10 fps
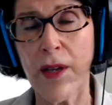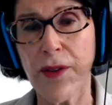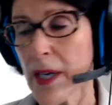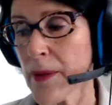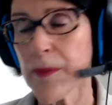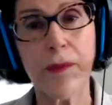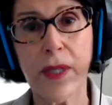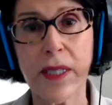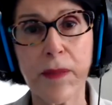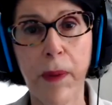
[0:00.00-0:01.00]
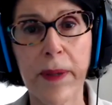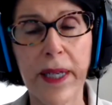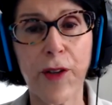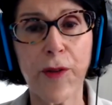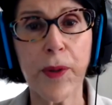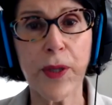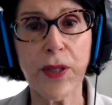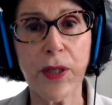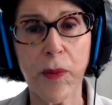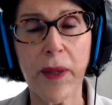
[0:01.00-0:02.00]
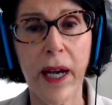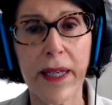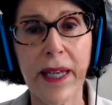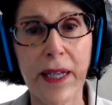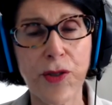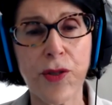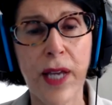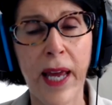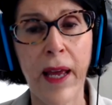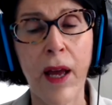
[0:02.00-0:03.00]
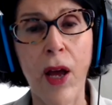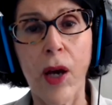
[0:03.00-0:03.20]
this public health bulletin that we got yesterday